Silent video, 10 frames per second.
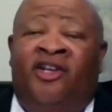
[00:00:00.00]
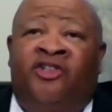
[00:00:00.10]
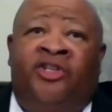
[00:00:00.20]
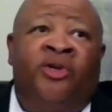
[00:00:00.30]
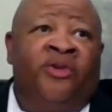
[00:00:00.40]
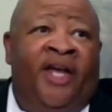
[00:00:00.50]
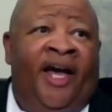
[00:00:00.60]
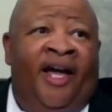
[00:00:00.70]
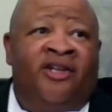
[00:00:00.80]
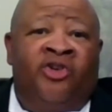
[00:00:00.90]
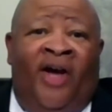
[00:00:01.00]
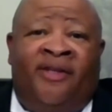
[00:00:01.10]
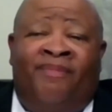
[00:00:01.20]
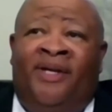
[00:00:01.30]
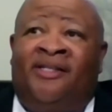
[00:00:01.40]
And to do that, you
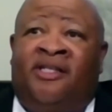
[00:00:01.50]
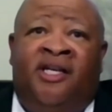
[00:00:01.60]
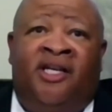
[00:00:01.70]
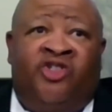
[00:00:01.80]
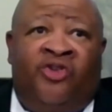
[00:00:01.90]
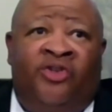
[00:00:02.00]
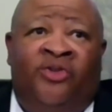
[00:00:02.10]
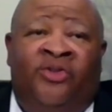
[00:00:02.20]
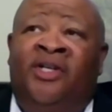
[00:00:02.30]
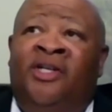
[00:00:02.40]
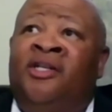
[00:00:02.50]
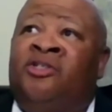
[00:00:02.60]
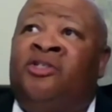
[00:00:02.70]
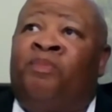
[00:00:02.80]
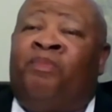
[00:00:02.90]
have to be intentional
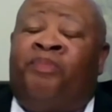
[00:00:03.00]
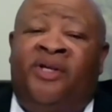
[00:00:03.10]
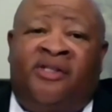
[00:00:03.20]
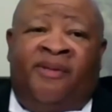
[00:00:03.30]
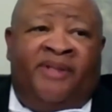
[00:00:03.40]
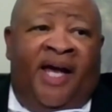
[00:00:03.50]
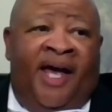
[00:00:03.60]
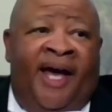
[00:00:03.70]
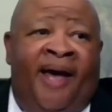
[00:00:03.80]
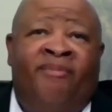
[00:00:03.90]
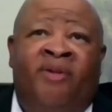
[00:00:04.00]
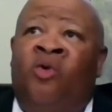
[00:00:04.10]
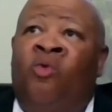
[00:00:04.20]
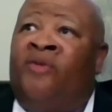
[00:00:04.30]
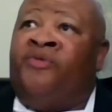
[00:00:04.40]
to put some time
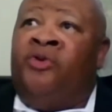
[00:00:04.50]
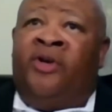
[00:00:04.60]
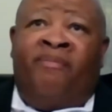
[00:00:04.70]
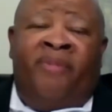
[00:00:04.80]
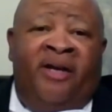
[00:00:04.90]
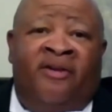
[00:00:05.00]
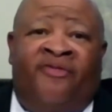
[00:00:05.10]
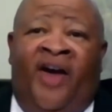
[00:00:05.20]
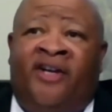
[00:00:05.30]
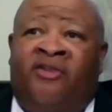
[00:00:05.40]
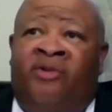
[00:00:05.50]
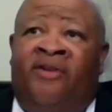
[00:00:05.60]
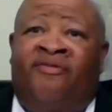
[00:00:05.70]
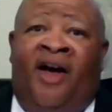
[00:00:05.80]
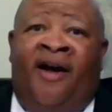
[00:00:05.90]
where if you're in a
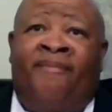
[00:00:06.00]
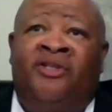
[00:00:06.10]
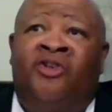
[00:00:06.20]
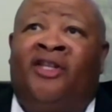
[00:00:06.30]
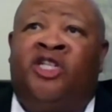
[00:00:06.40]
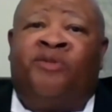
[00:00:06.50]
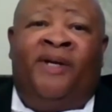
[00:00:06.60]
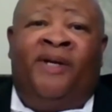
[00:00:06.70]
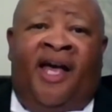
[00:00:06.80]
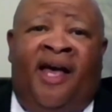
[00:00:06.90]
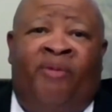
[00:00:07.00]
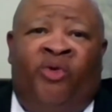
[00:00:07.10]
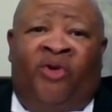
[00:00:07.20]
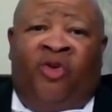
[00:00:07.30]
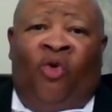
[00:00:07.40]
manufacturing environment, you have to spend
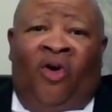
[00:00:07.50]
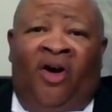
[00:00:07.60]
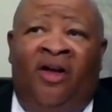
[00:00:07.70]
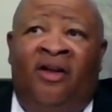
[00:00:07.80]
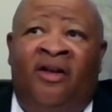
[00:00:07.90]
time on the floor.